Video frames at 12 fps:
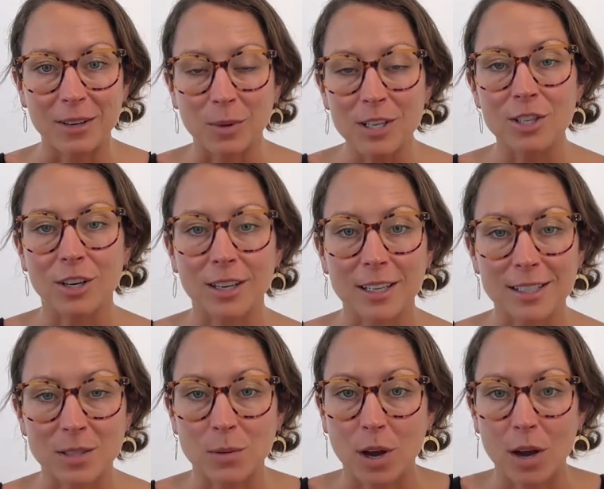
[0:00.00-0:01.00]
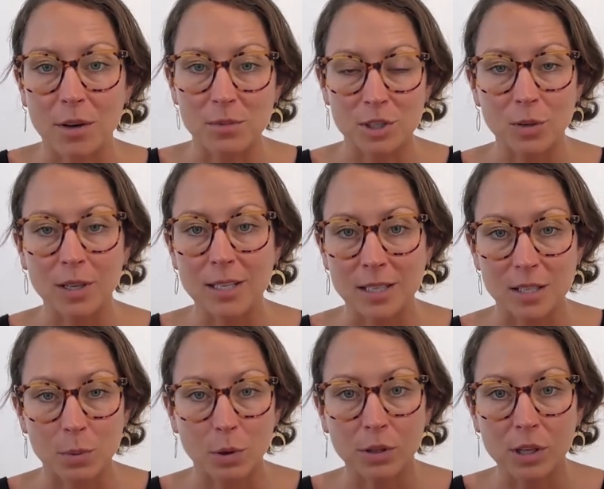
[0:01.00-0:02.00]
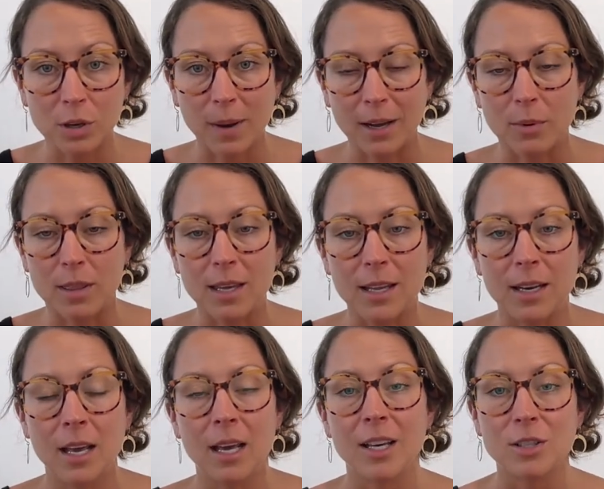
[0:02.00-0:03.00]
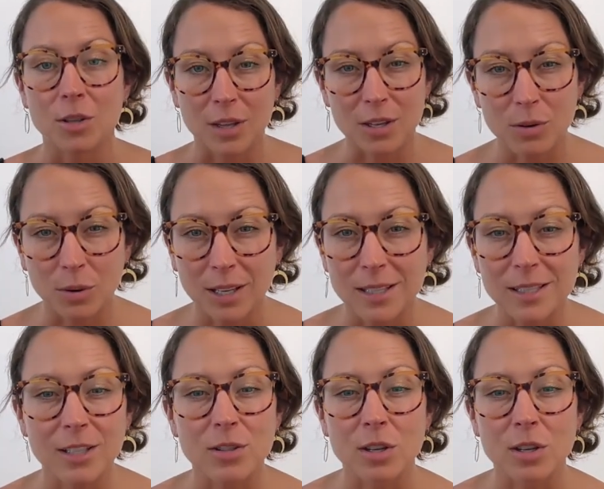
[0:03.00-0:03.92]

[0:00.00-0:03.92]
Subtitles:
in winter, because that's what autumn's doing, is it's pulling you back within so that you don't get sick,